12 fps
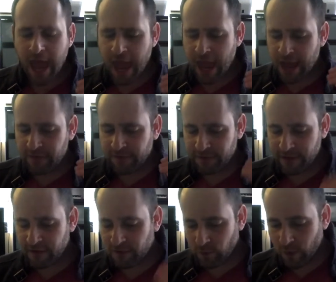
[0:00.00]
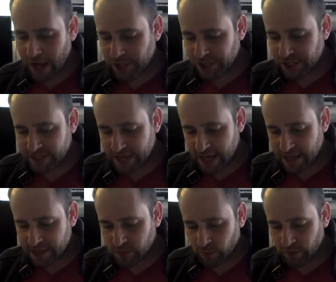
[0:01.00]
And for this, Rashi
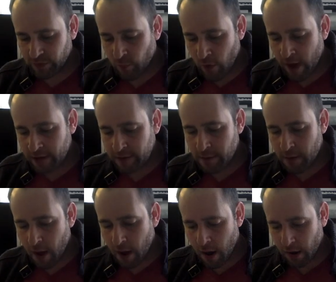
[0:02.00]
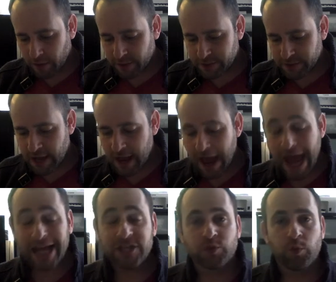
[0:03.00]
says, with one heart
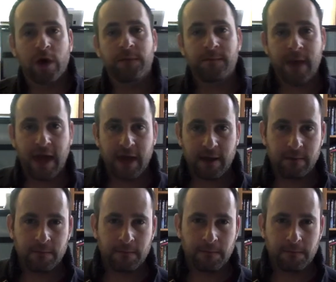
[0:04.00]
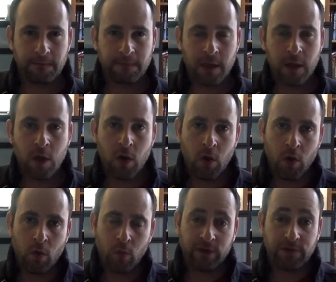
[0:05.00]
as one man.
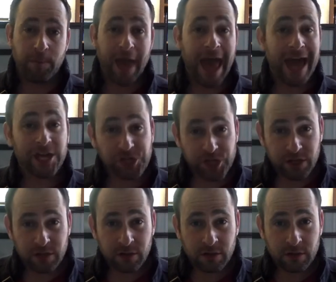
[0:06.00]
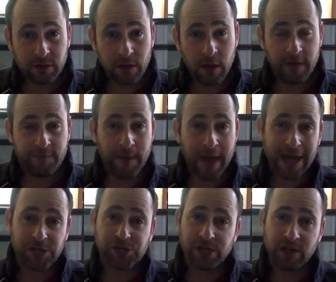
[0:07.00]
With passion, if
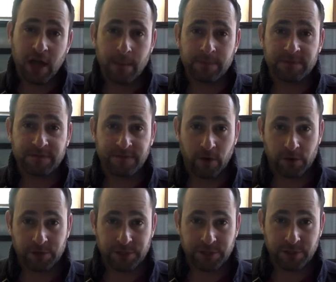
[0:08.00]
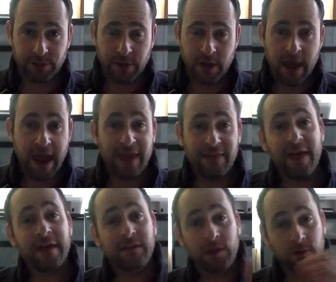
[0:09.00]
passion comes first and
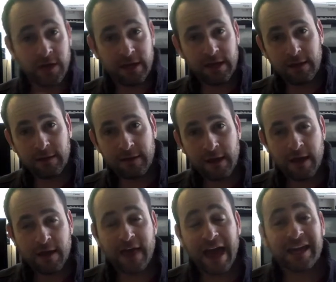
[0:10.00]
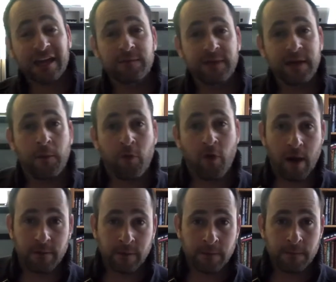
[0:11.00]
then unity, that can be a
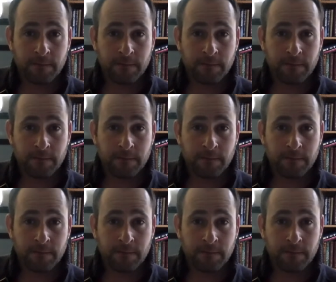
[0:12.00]
problem.